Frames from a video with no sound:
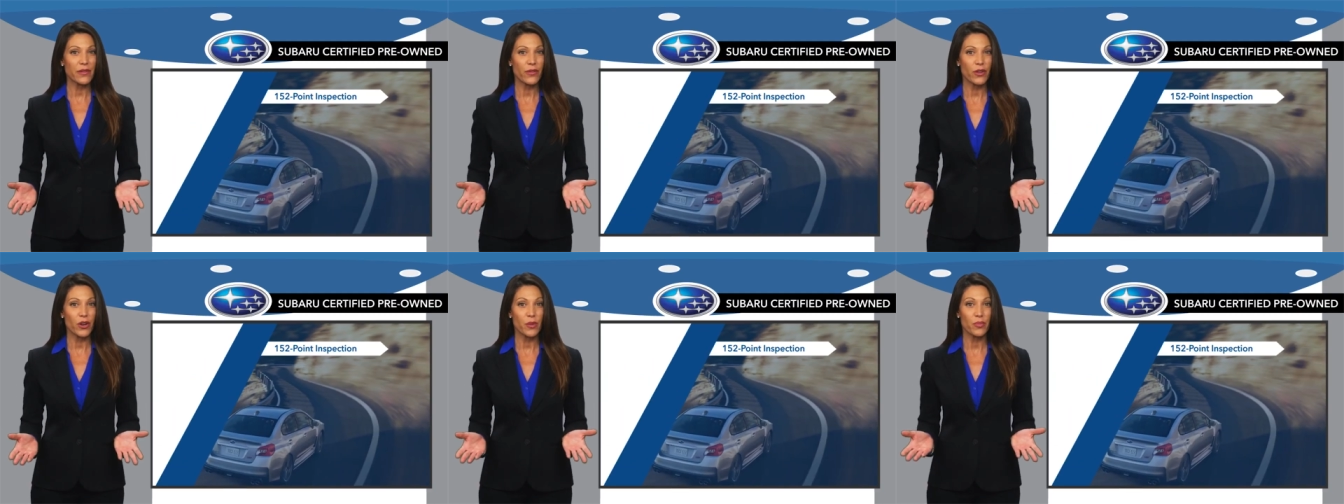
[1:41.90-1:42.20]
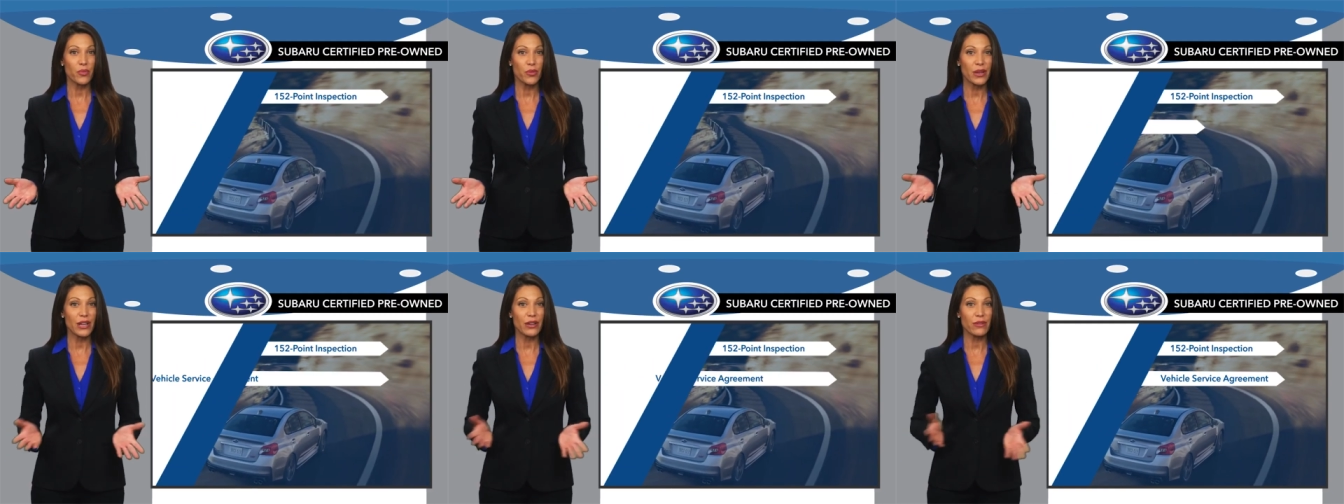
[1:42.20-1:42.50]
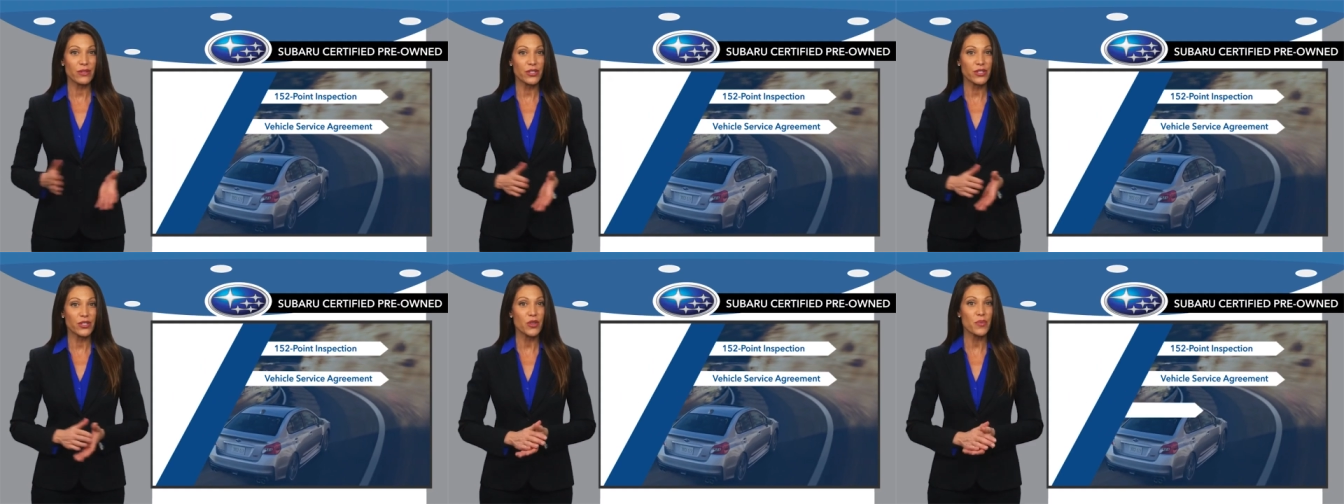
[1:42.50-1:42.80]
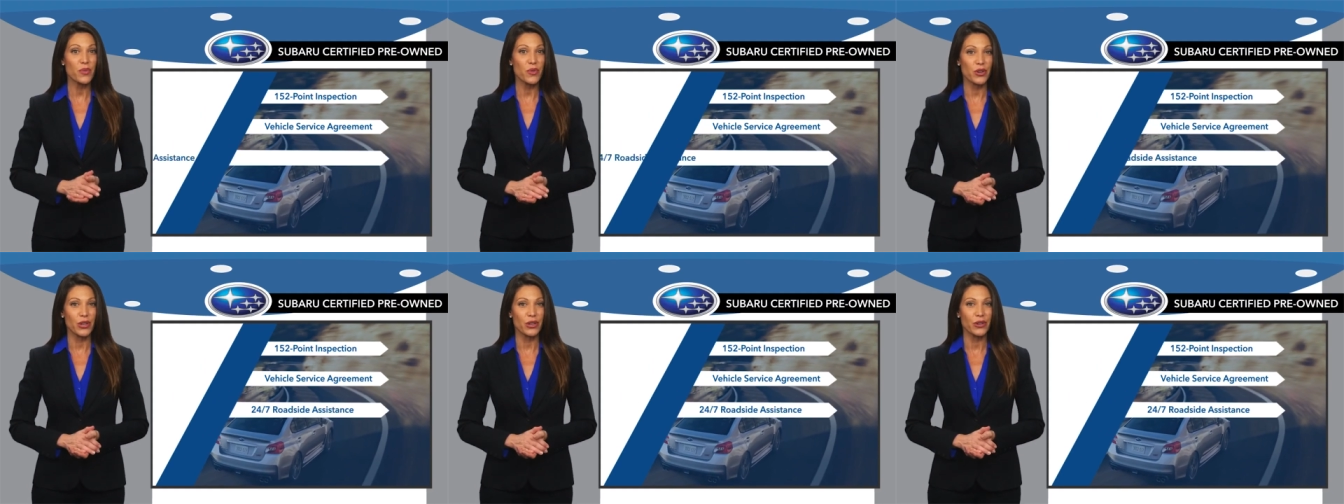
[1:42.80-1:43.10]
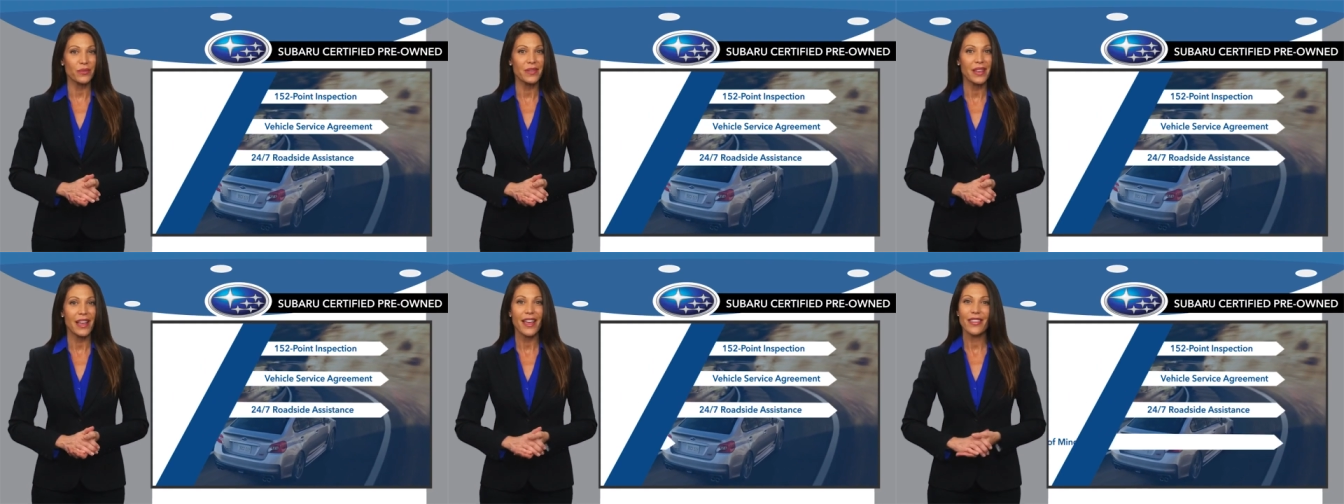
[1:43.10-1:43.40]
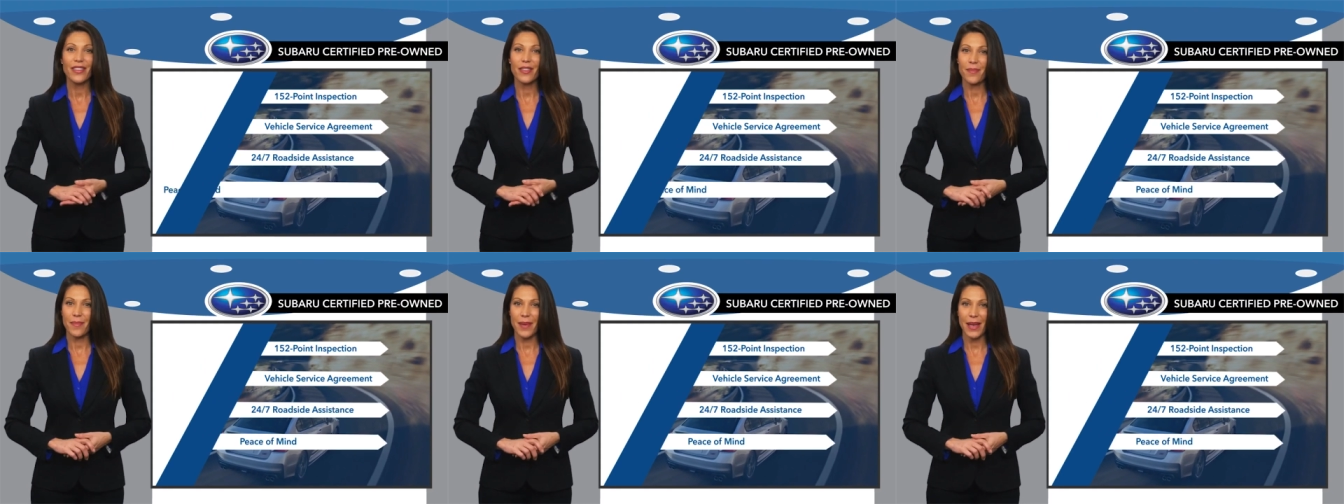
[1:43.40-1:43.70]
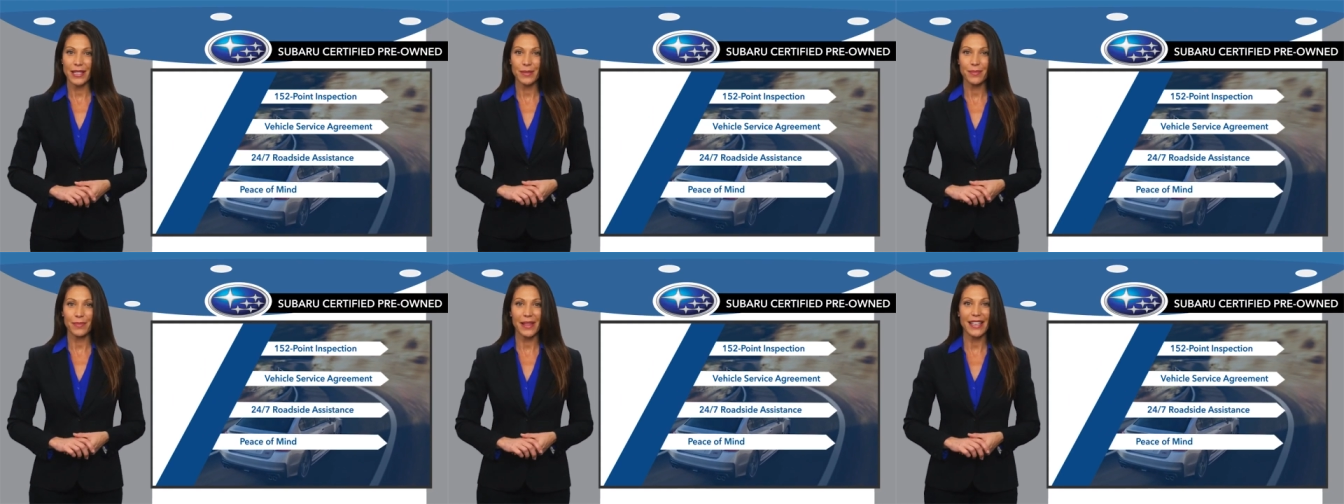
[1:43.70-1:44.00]
for a pre-owned Subaru, the
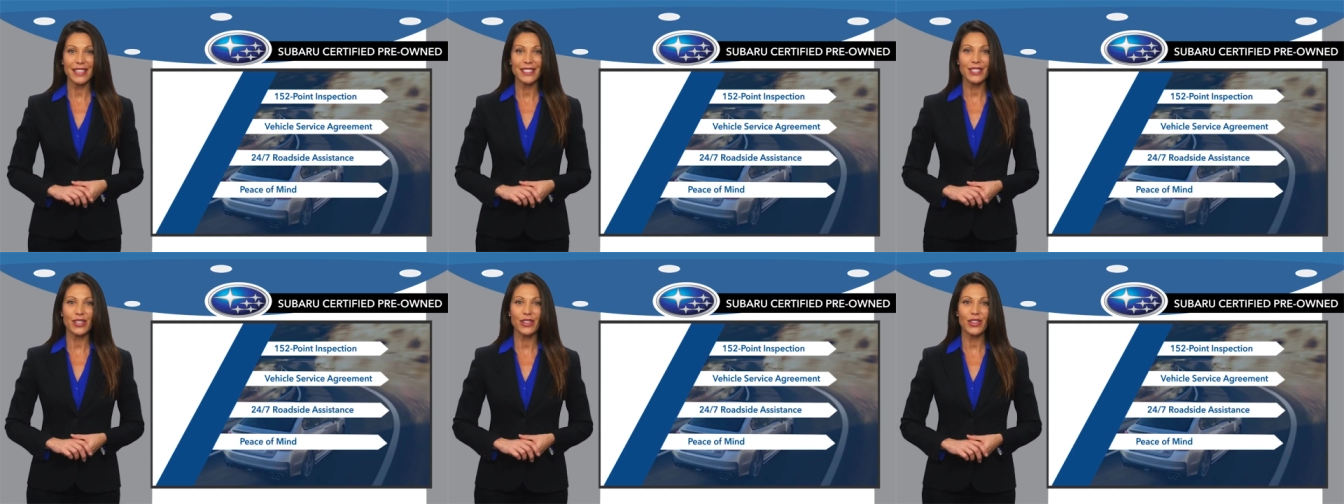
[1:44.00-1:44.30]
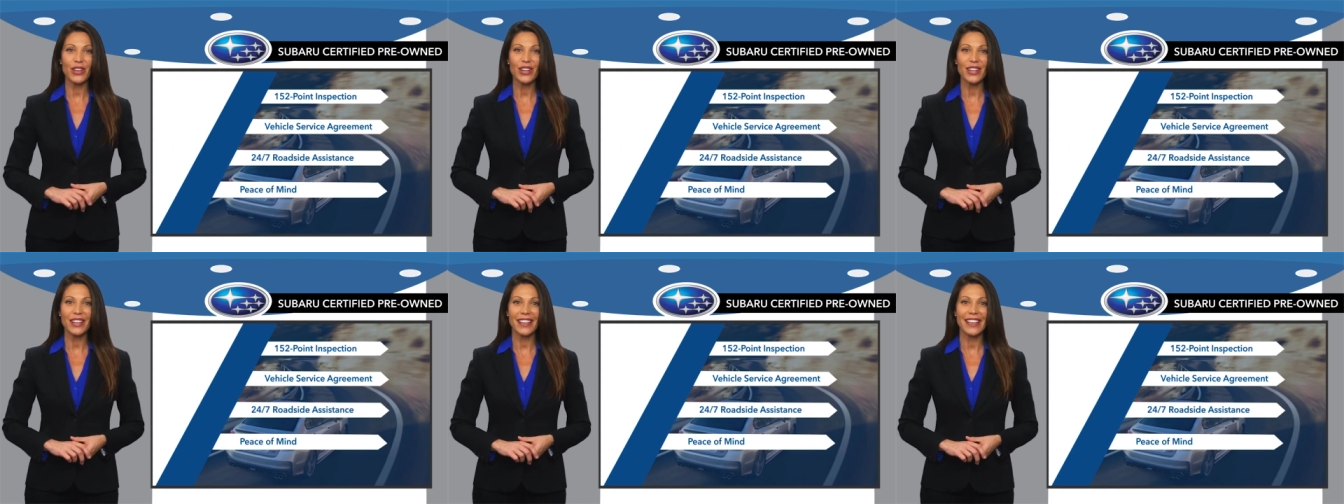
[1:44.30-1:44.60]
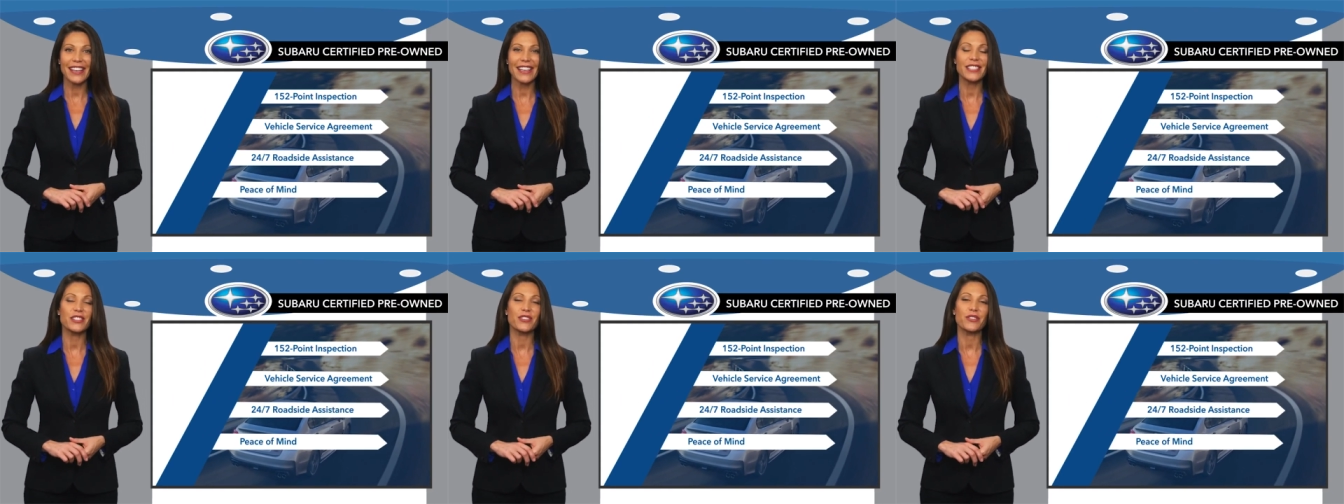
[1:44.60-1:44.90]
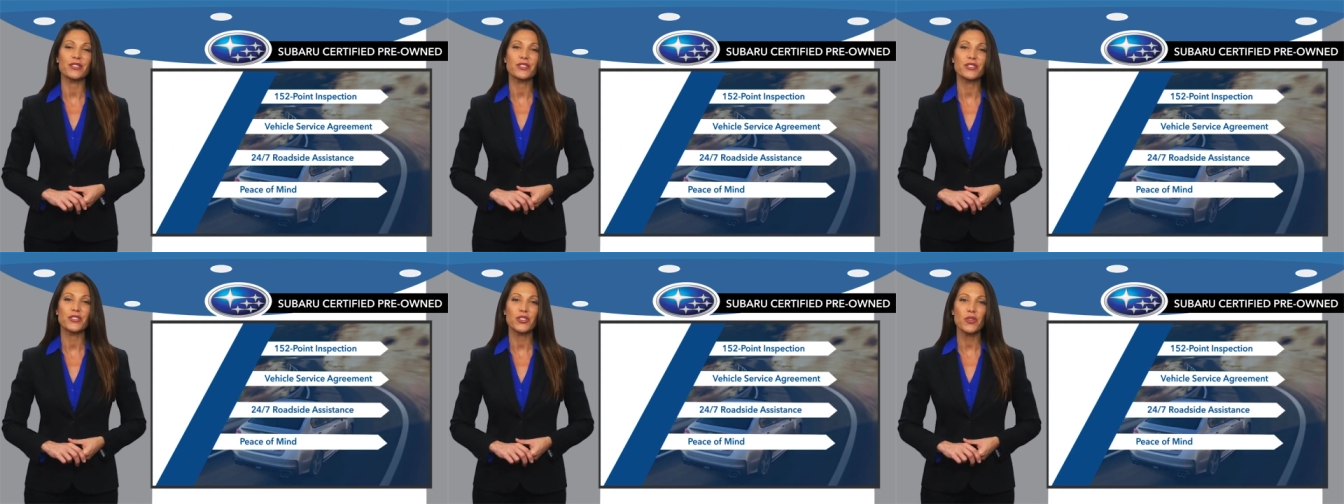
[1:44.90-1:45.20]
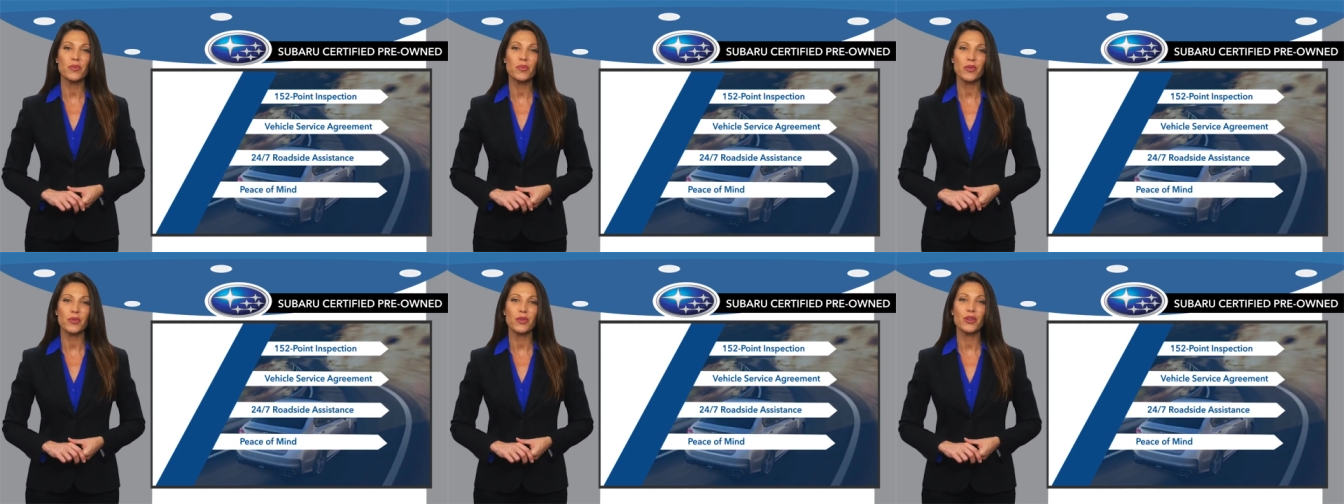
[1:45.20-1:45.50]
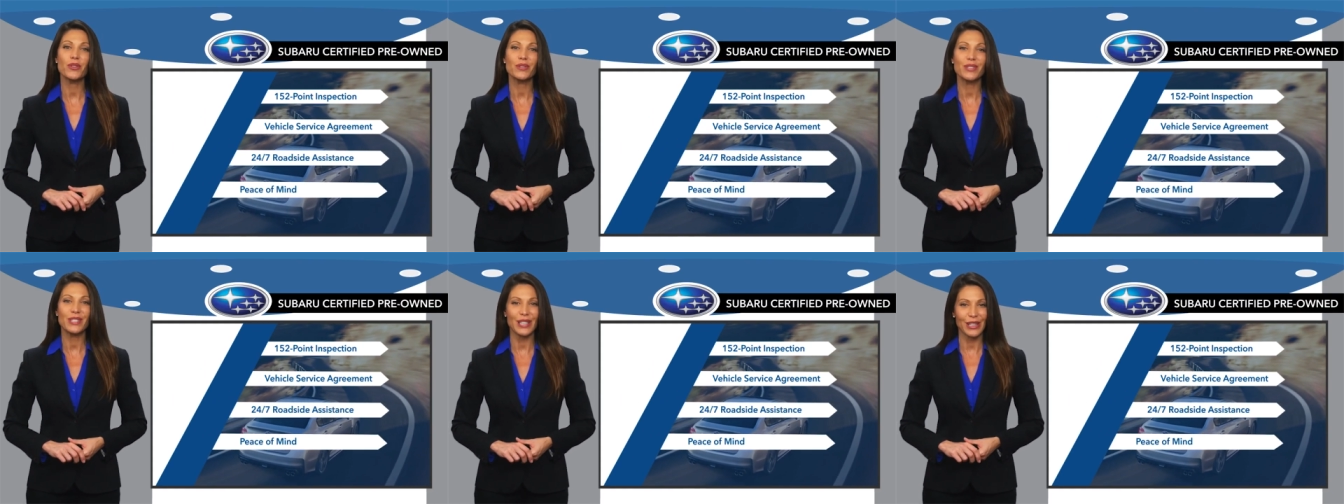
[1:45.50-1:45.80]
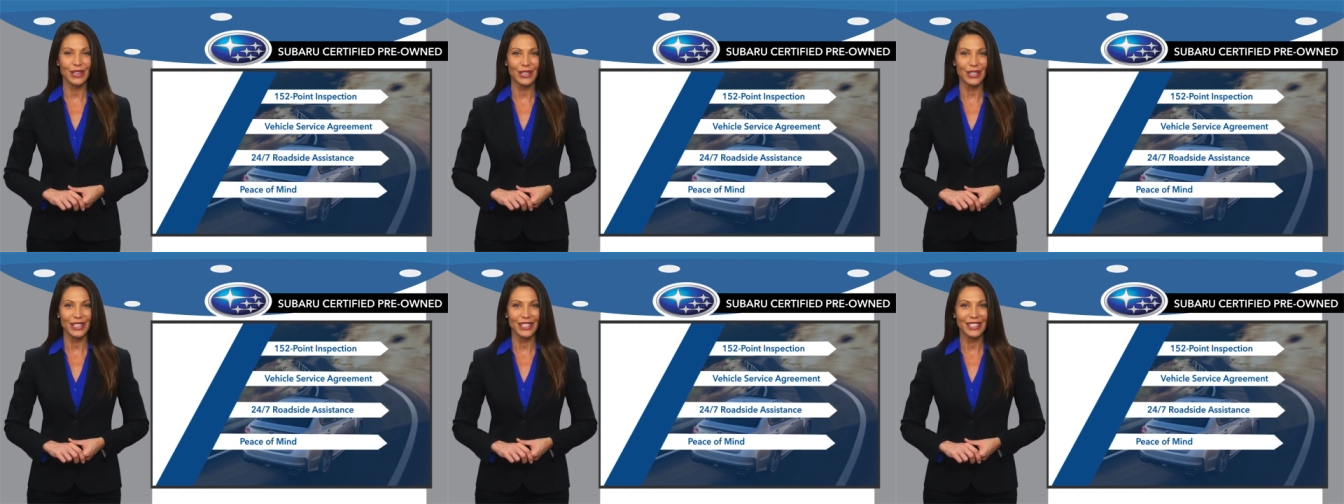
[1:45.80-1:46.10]
best place to look is your Subaru
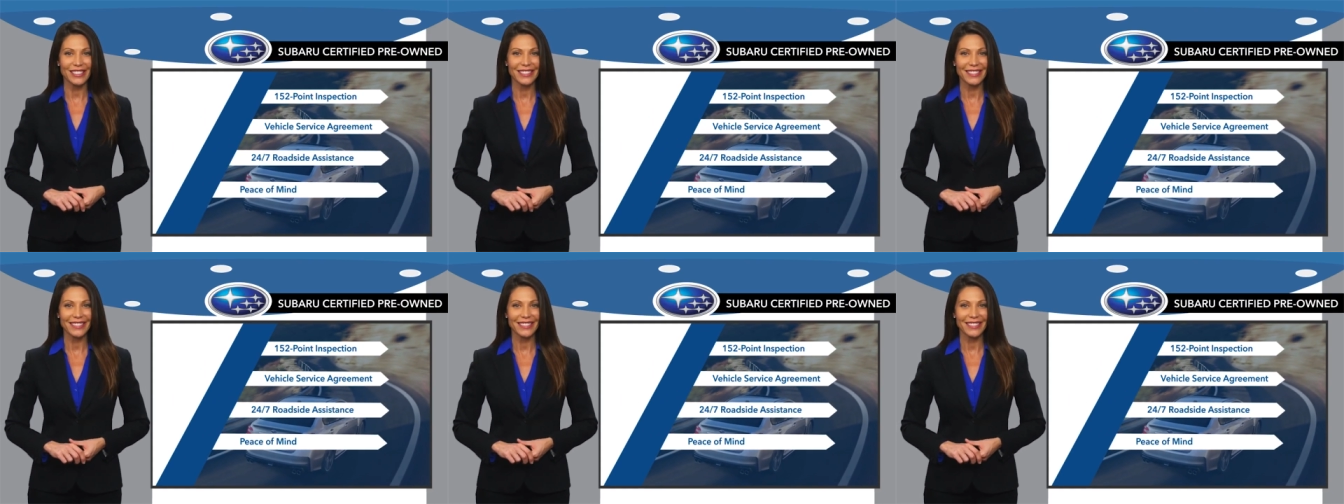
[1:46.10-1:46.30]
dealer.